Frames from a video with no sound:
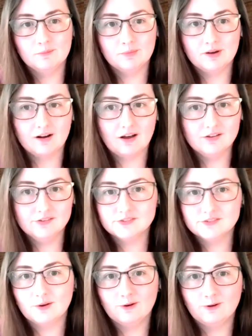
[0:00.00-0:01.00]
but
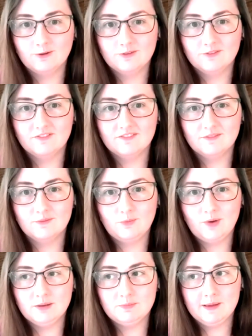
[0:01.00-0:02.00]
also
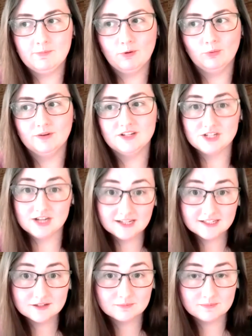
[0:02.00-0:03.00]
when people
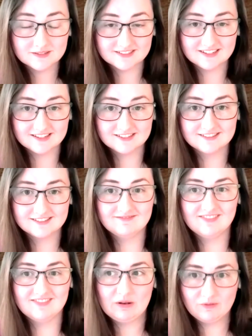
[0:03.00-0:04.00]
reject your business,
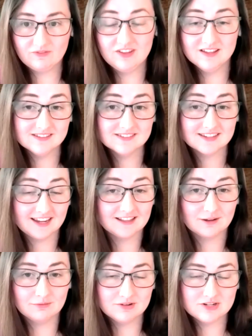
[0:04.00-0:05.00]
it feels like
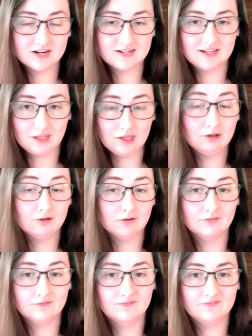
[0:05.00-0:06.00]
they're rejecting
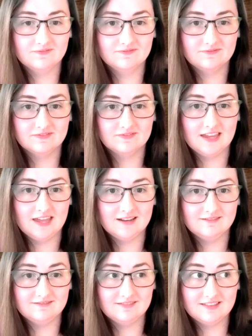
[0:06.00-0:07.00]
you,
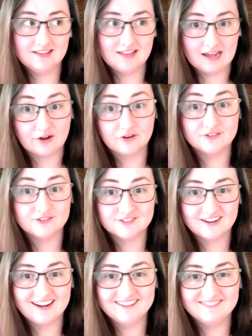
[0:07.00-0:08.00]
and that hurts,
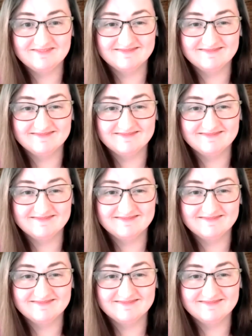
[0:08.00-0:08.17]
right?